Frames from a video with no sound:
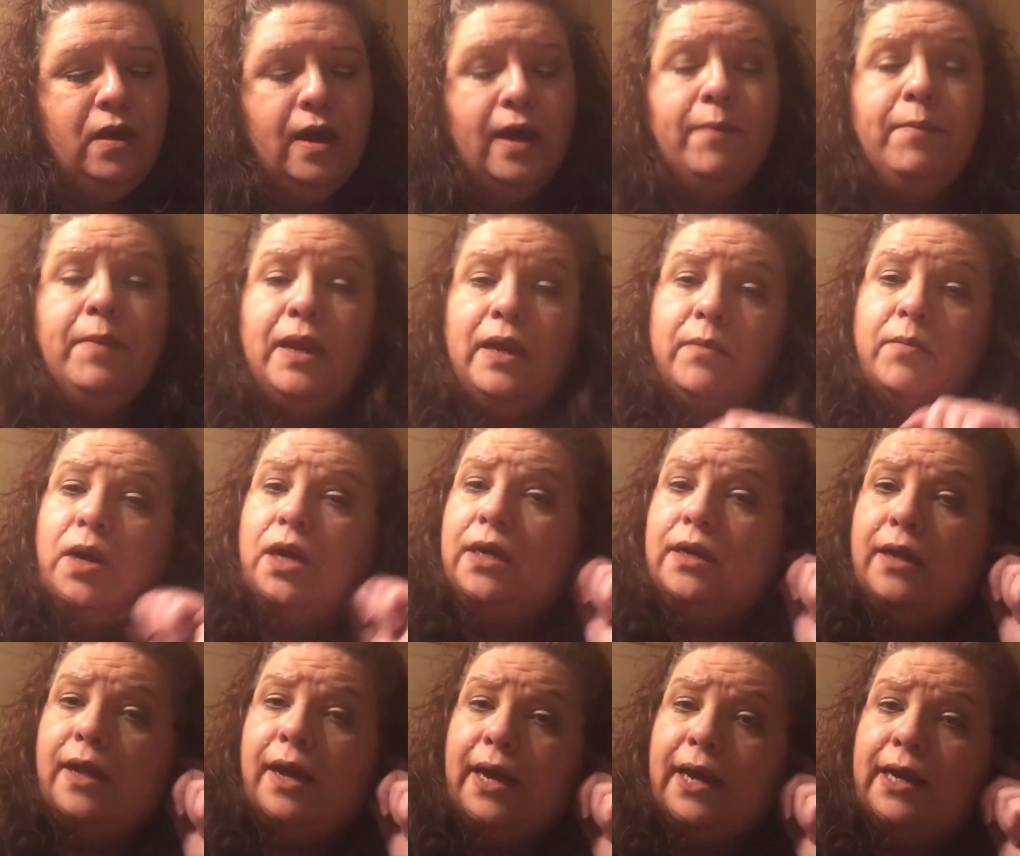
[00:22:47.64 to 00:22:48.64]
I met him
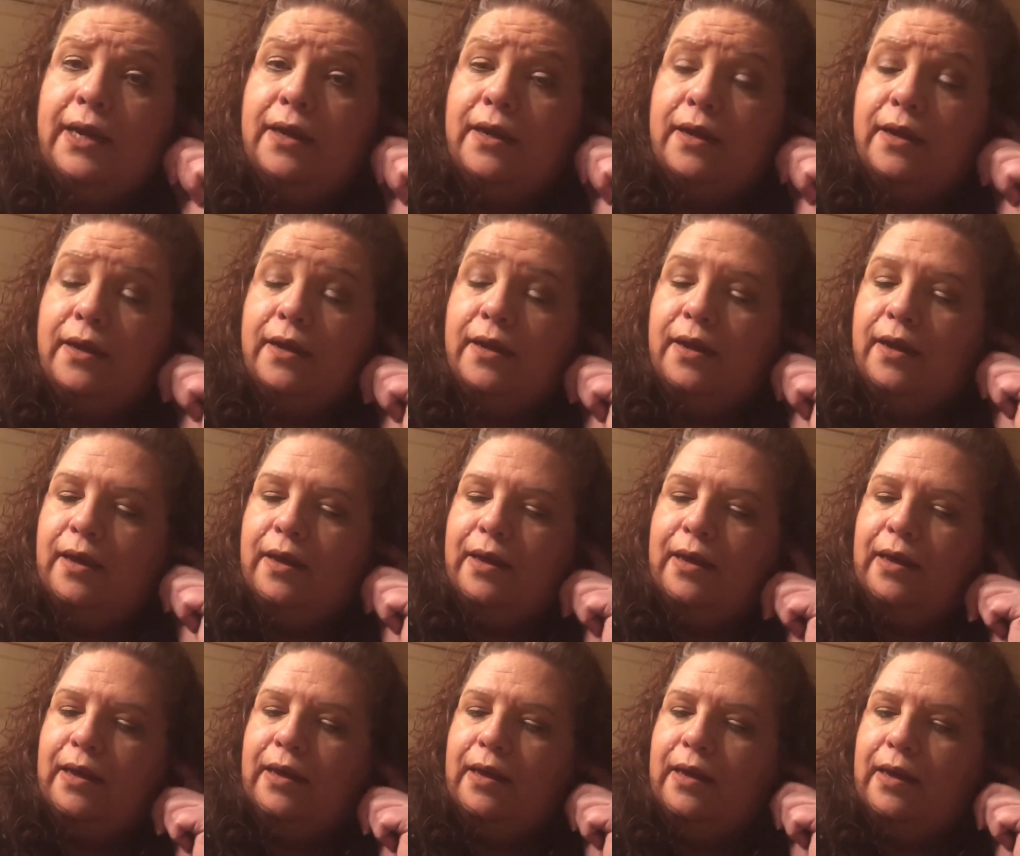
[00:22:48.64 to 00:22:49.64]
online,
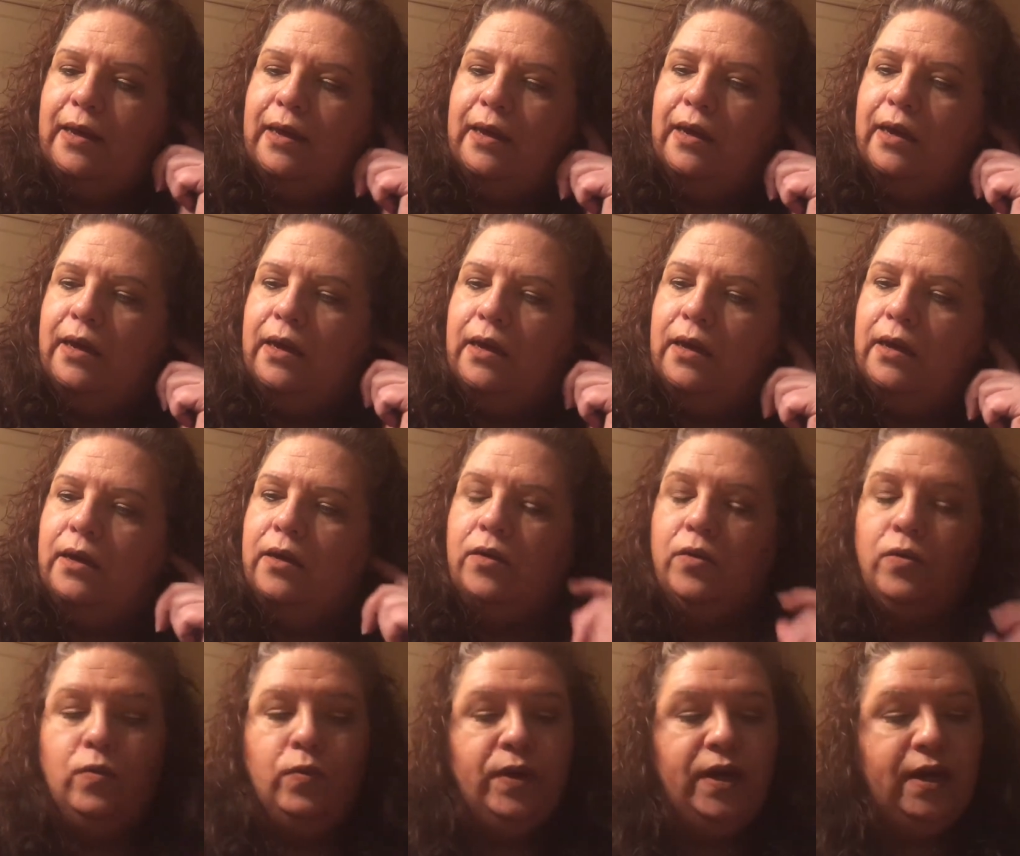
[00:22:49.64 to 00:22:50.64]

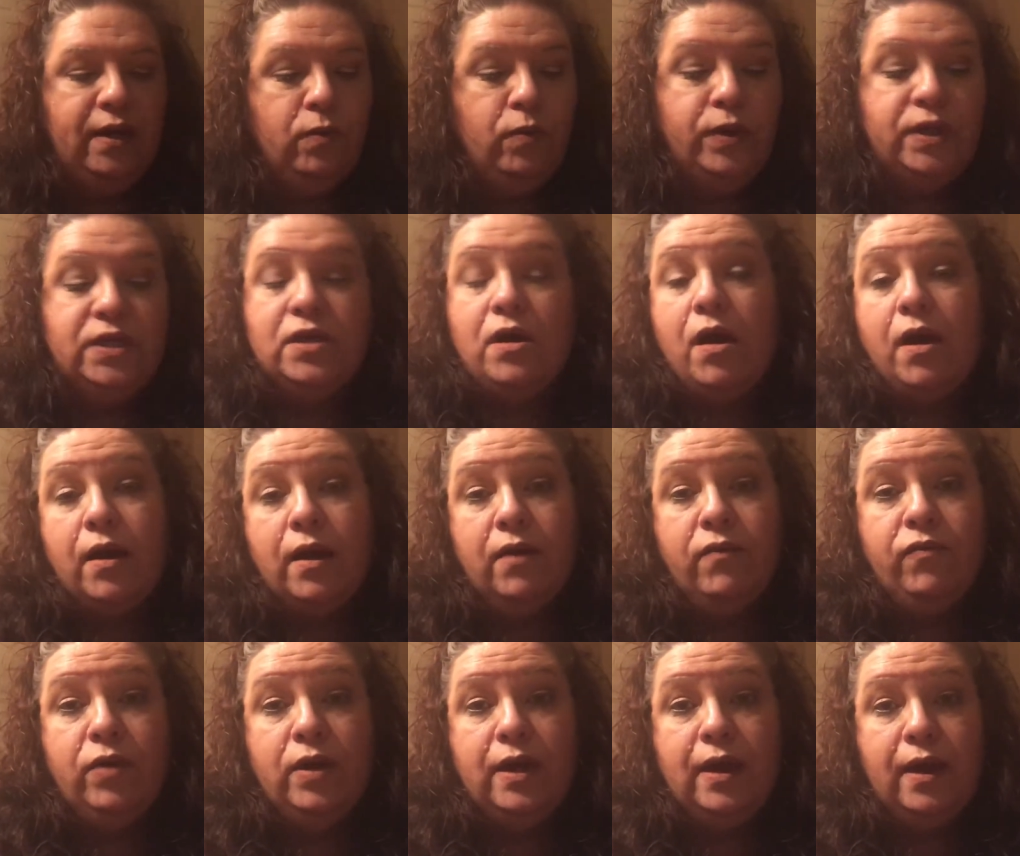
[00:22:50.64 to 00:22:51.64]
and we talk
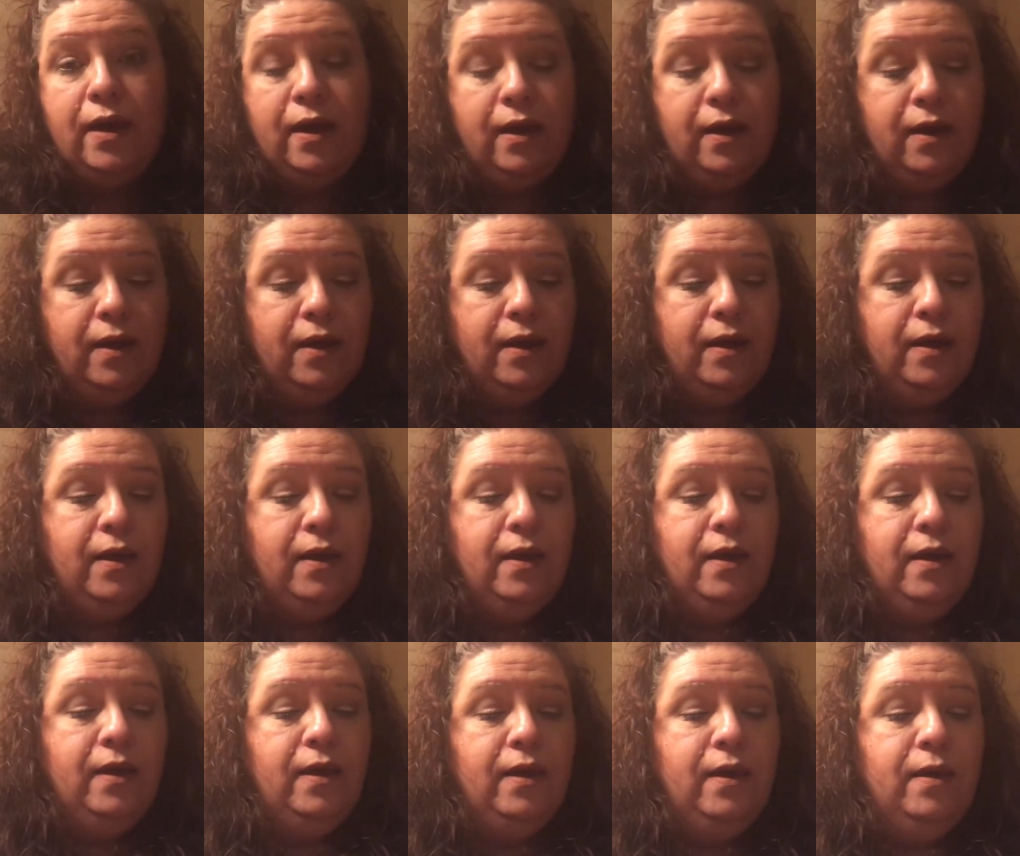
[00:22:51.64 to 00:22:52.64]
every day,
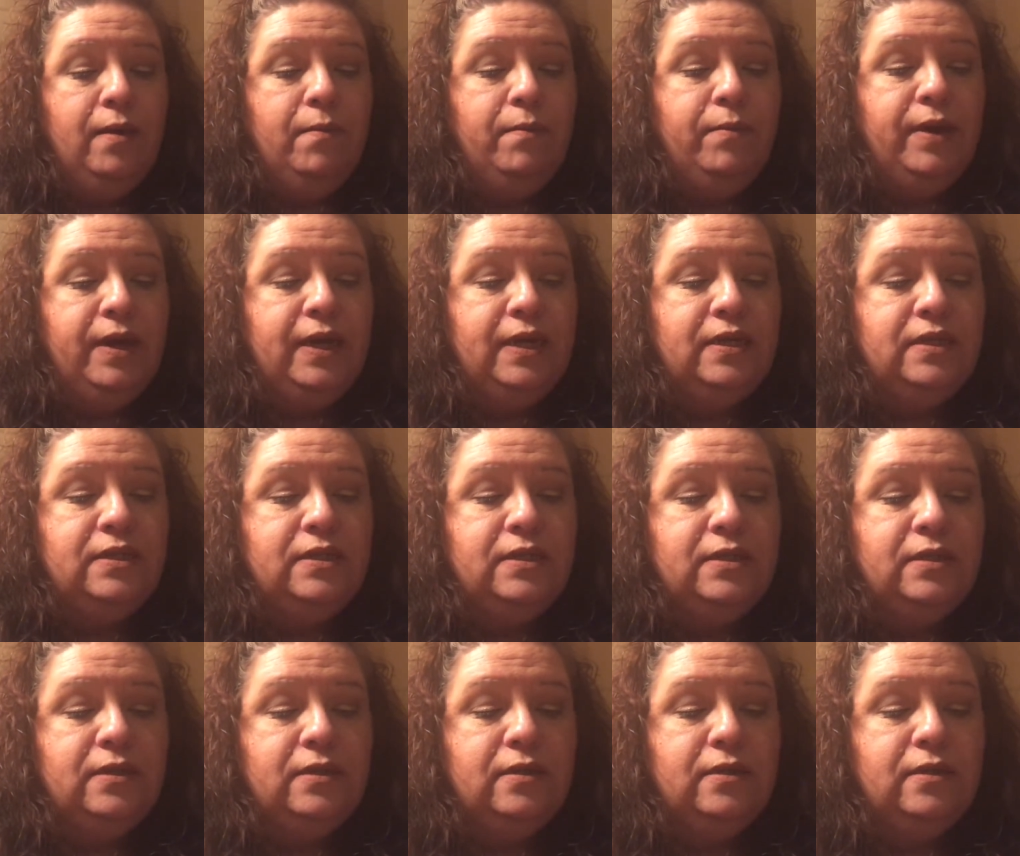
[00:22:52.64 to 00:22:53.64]
but